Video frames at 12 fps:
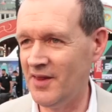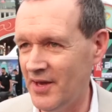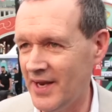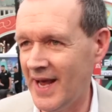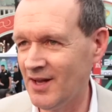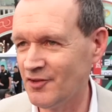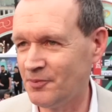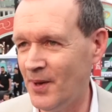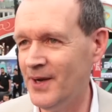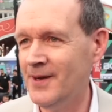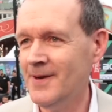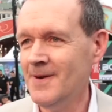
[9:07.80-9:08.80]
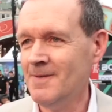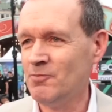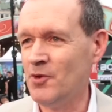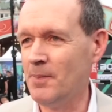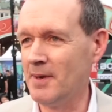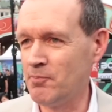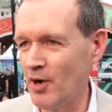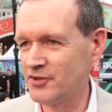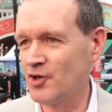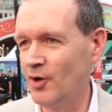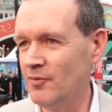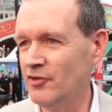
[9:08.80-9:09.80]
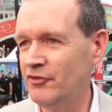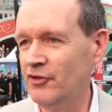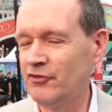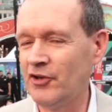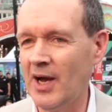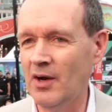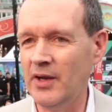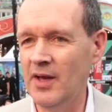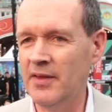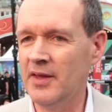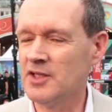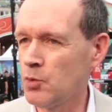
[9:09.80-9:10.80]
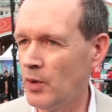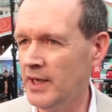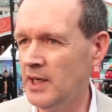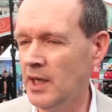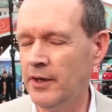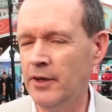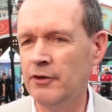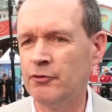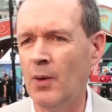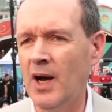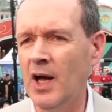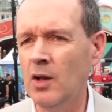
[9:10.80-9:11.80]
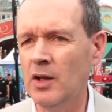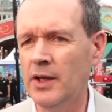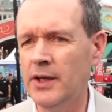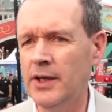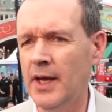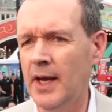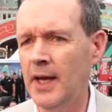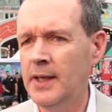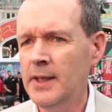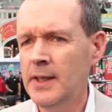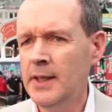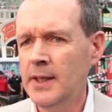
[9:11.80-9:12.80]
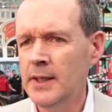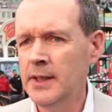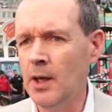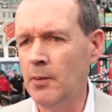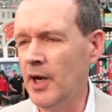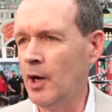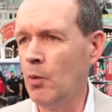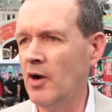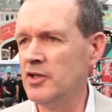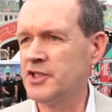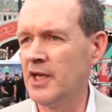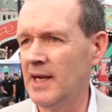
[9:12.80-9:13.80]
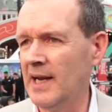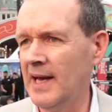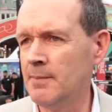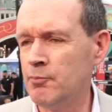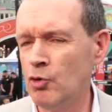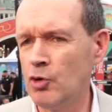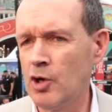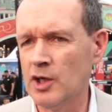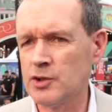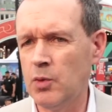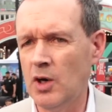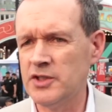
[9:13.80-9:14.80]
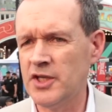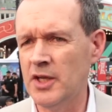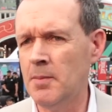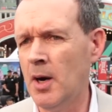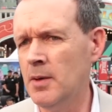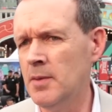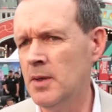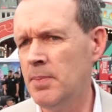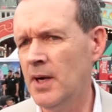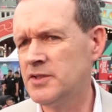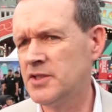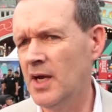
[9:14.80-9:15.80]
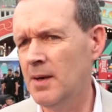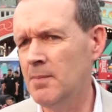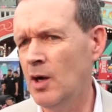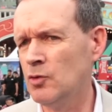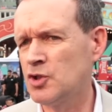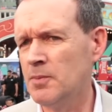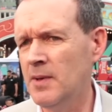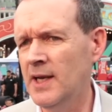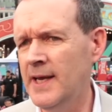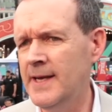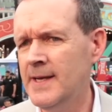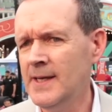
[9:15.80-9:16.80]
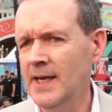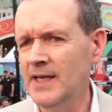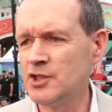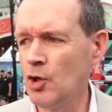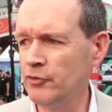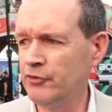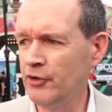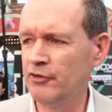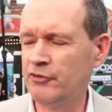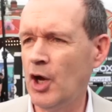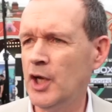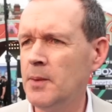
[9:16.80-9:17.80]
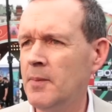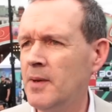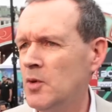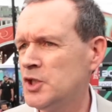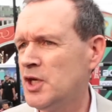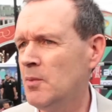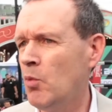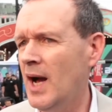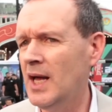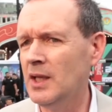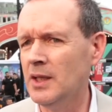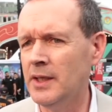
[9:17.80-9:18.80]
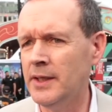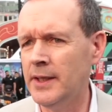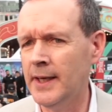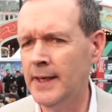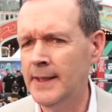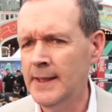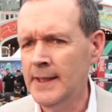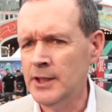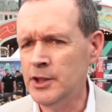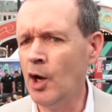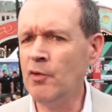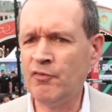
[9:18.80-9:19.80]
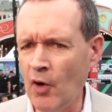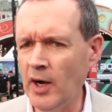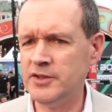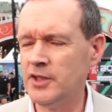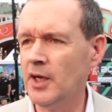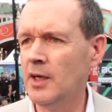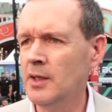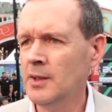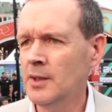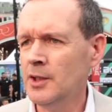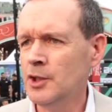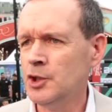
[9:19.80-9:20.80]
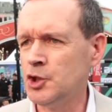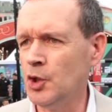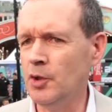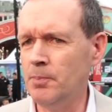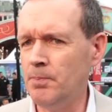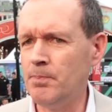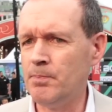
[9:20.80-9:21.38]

the announcement, the big press conference in Saudi. I think there's one in London as well, and... Uh, you know, we don't know where it's going to land broadcast-wise at the moment, but um, ultimately he's gone to DAZN and we wish him well. And uh, no fighter should